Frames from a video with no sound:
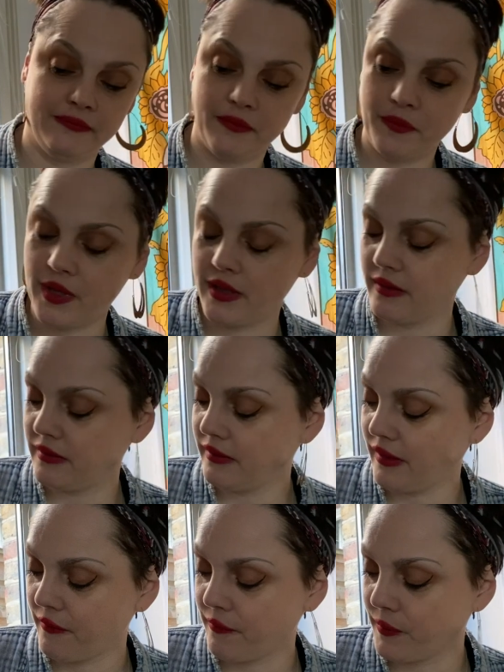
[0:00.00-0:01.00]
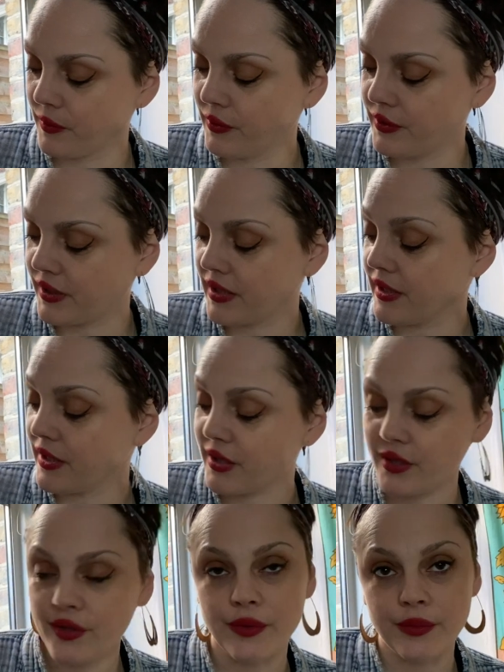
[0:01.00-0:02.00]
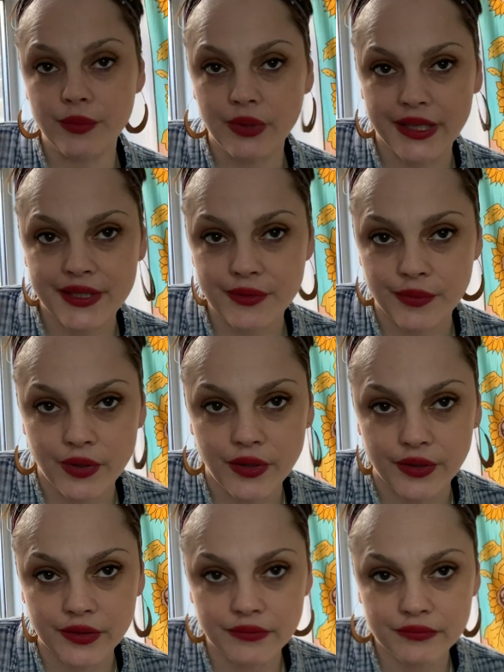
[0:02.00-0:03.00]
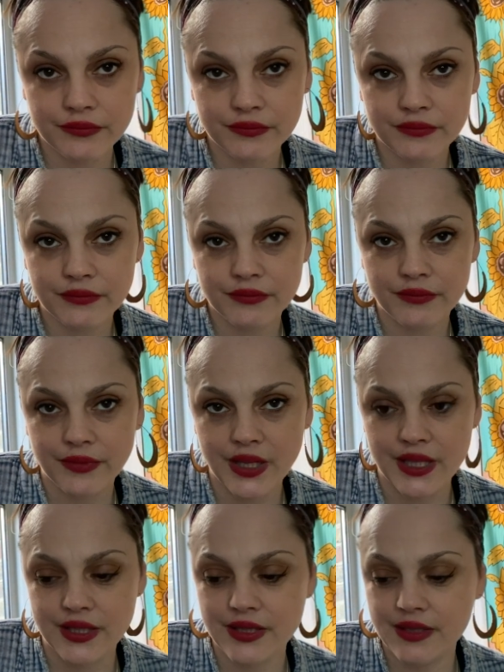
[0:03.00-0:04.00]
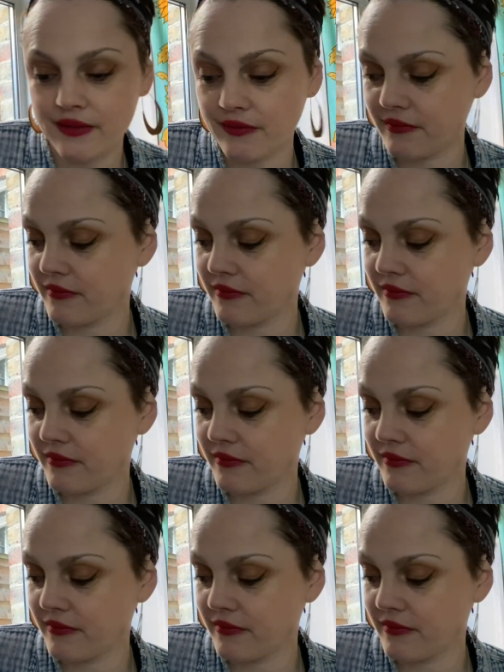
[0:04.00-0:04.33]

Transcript: well, if we're looking at you later on, it's